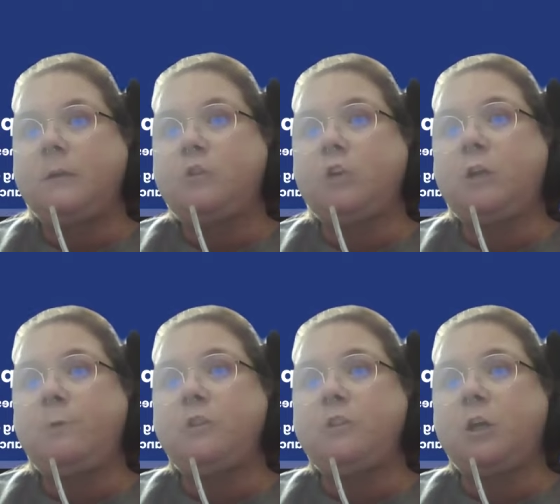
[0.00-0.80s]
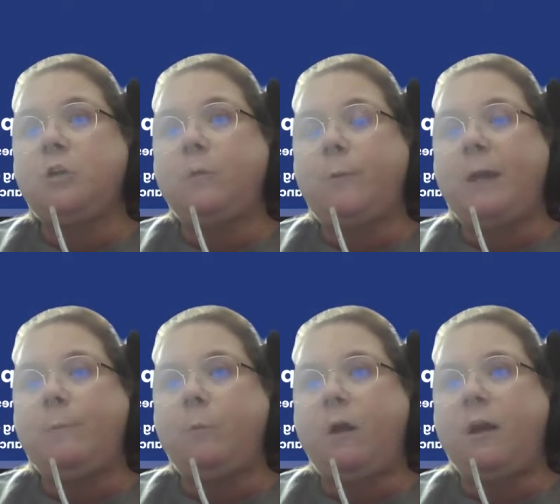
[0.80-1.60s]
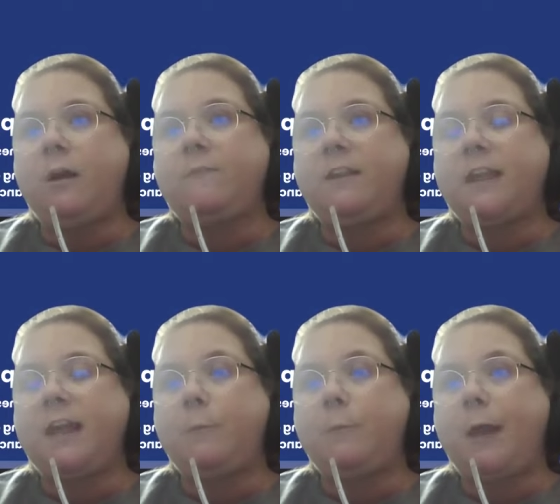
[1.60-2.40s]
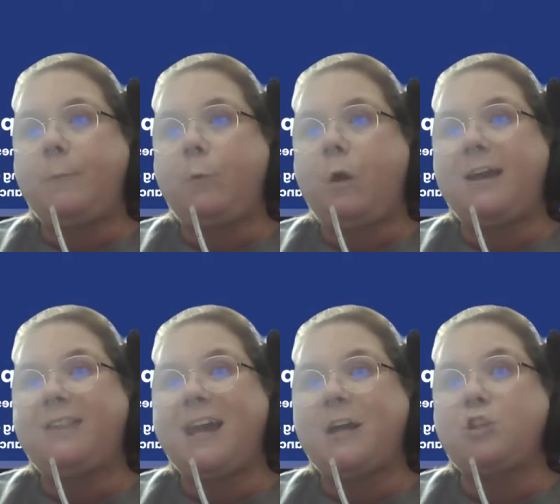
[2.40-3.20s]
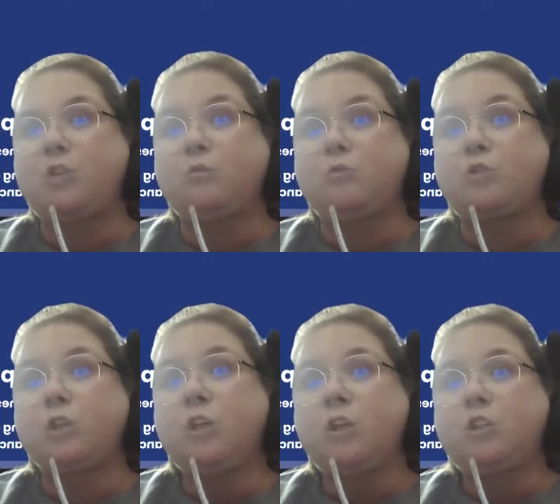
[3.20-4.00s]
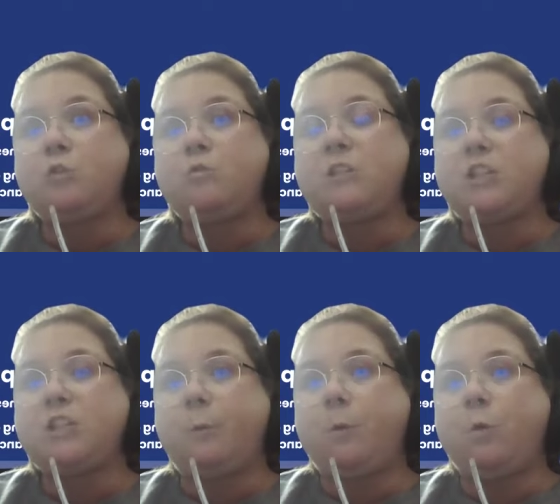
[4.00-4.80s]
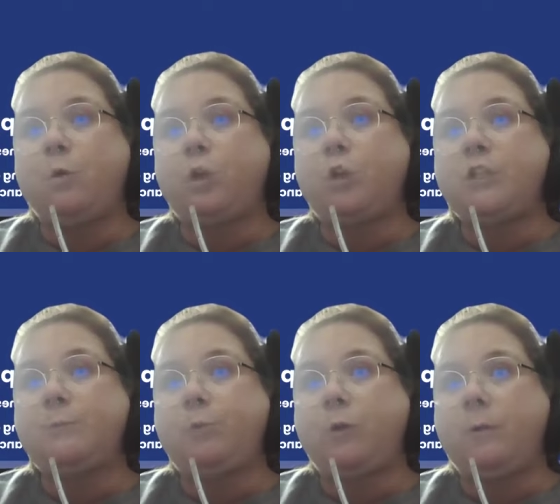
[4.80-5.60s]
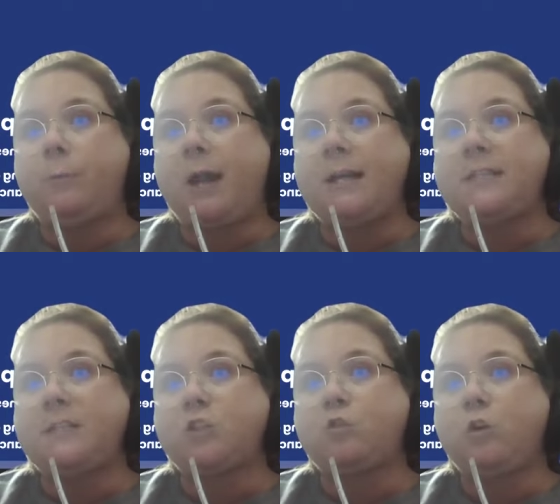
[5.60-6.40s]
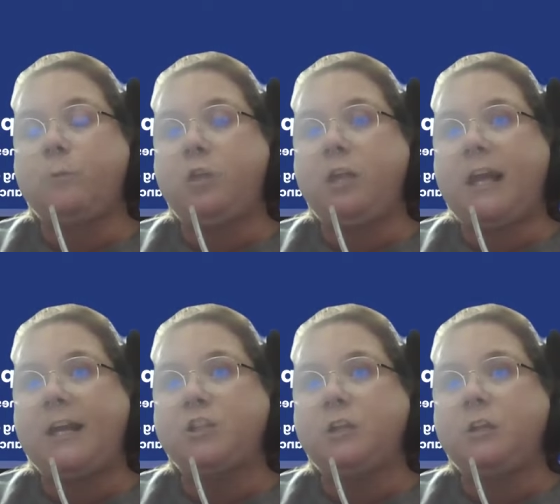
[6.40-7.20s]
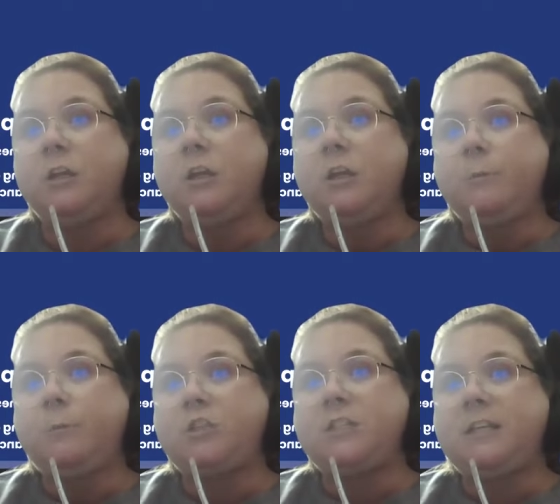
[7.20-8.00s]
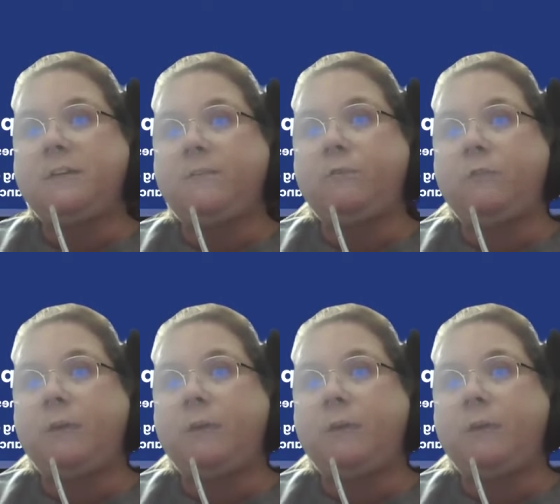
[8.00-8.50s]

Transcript: Documents are not paperwork for the sake of paperwork. They are tools that support good employment practice, strong communication, positive